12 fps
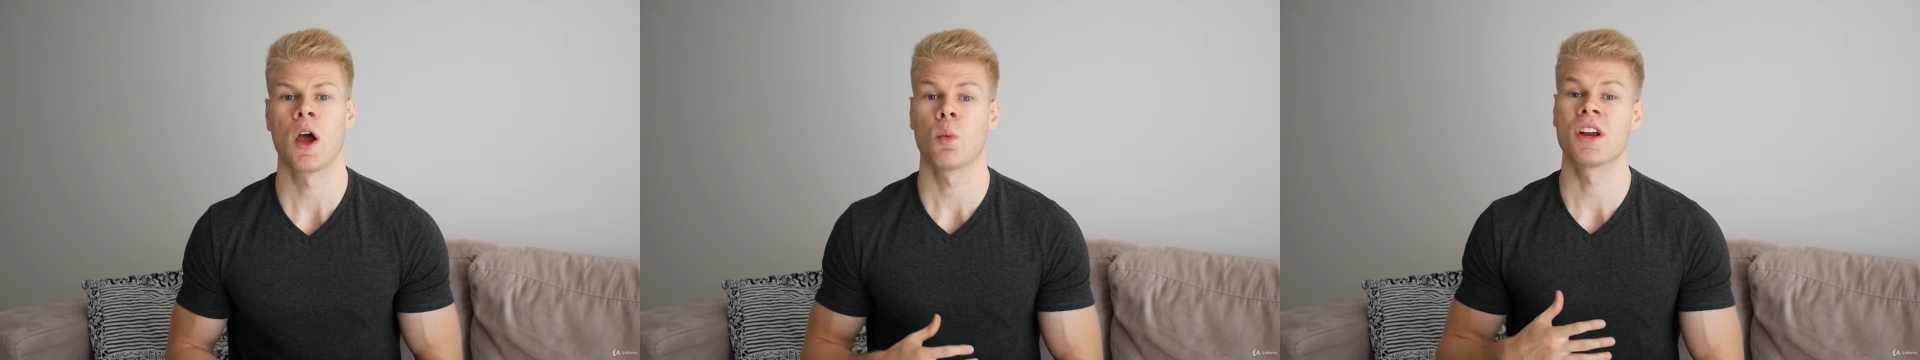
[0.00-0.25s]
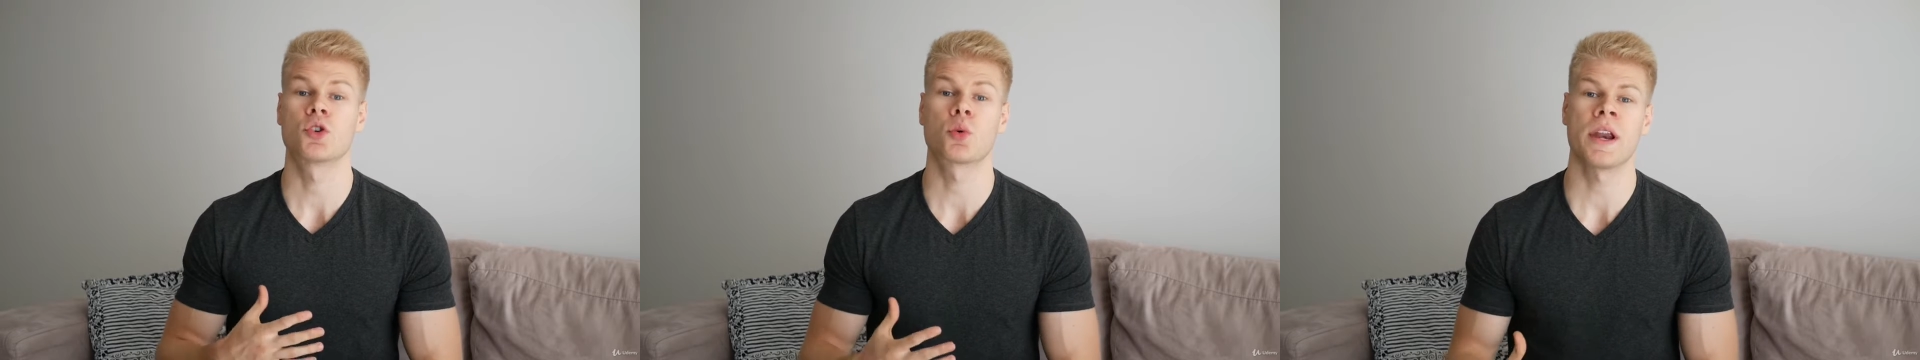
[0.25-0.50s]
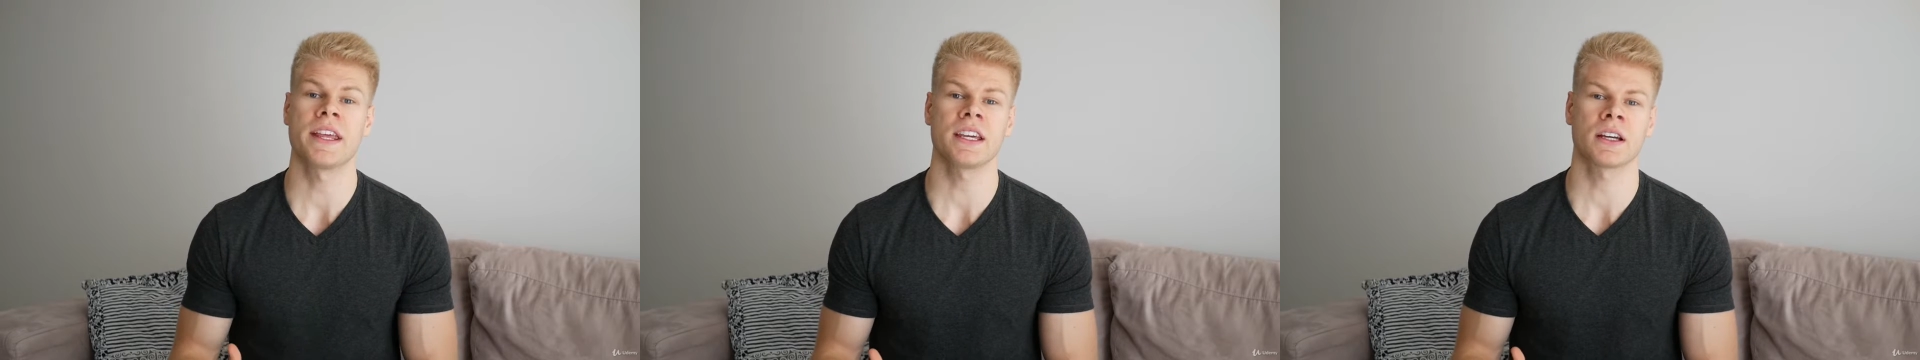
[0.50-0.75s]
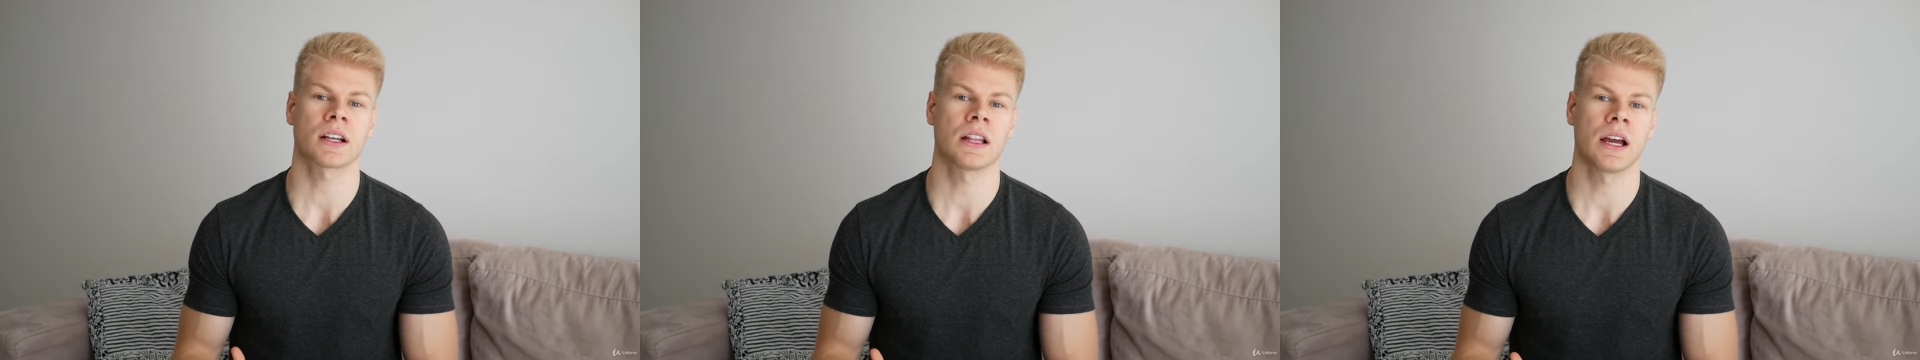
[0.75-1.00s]
When
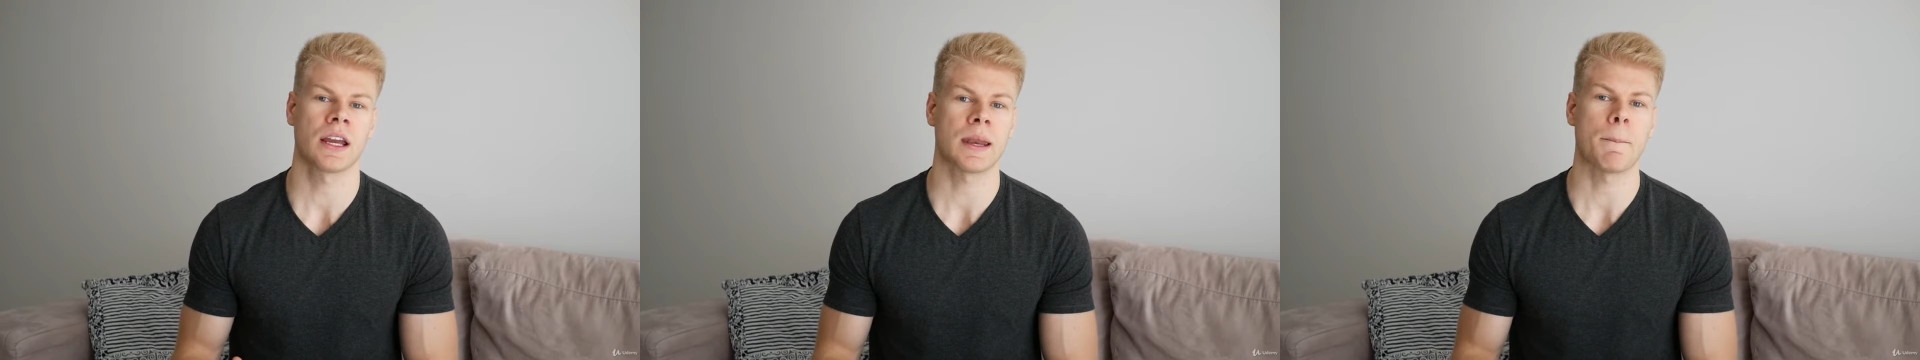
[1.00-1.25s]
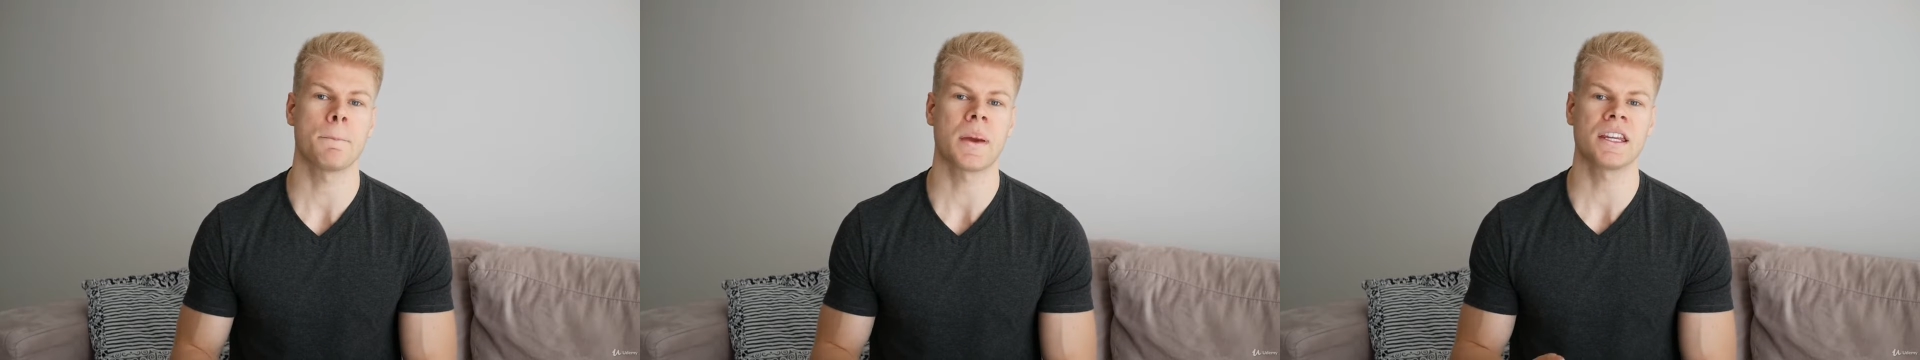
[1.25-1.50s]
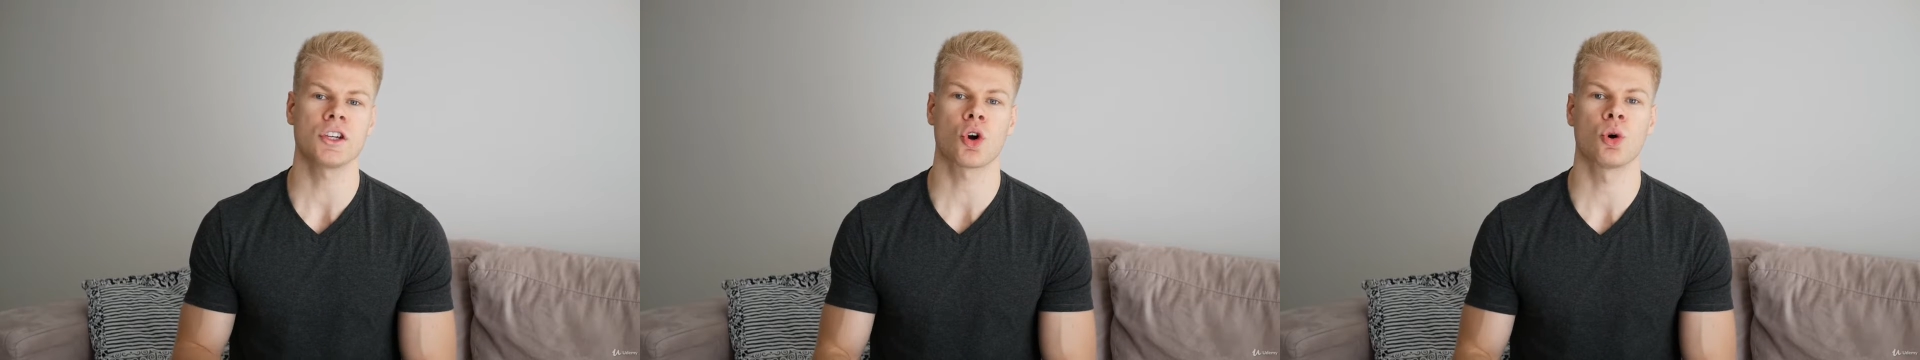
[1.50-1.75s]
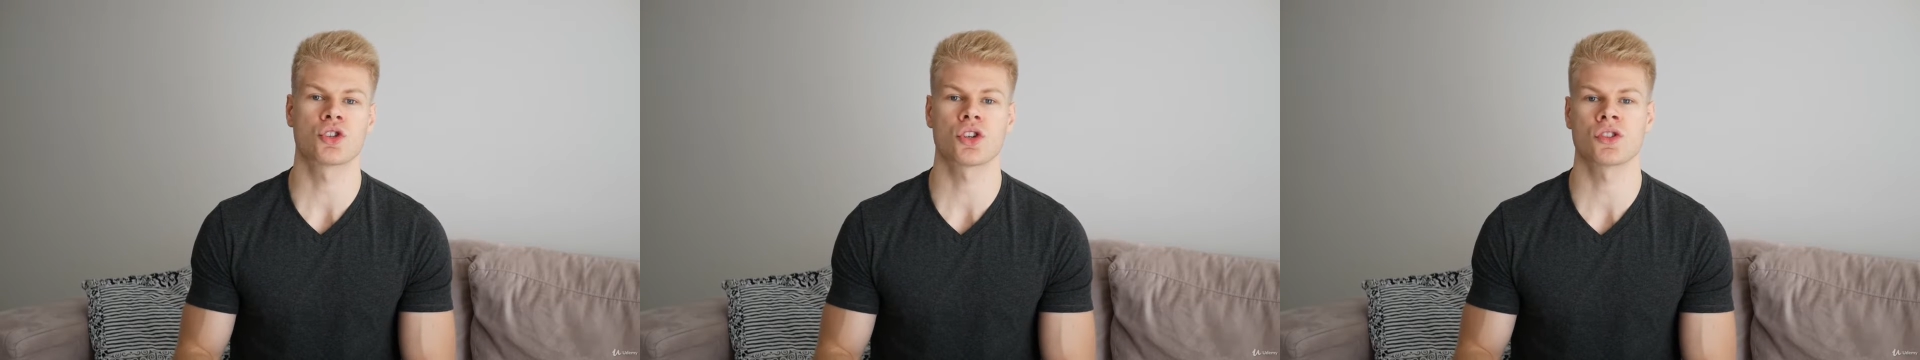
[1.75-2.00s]
training a client, many
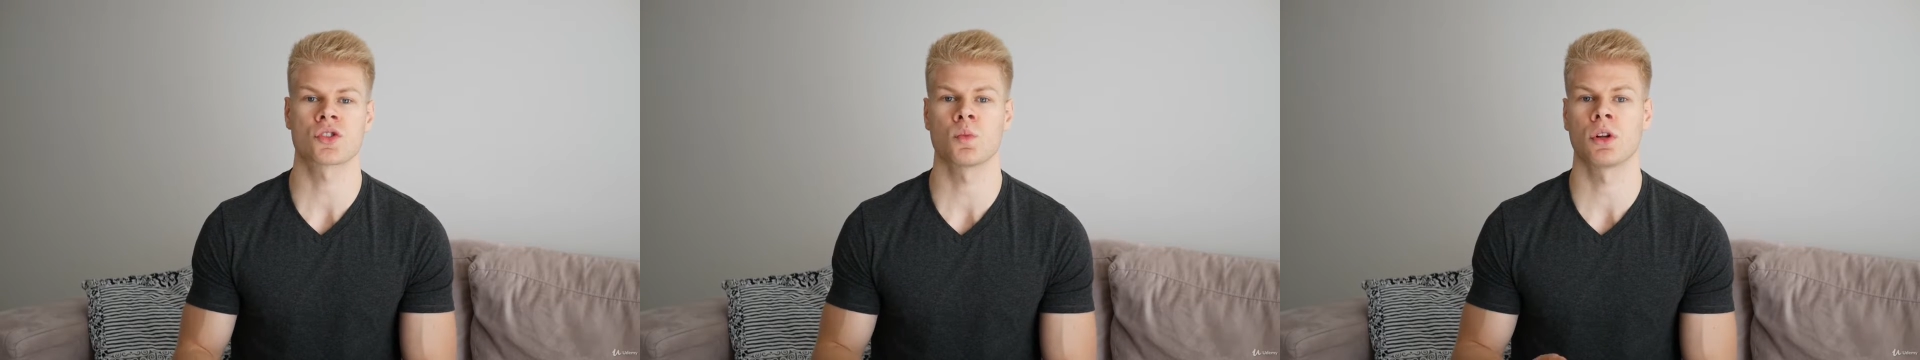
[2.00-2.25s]
coaches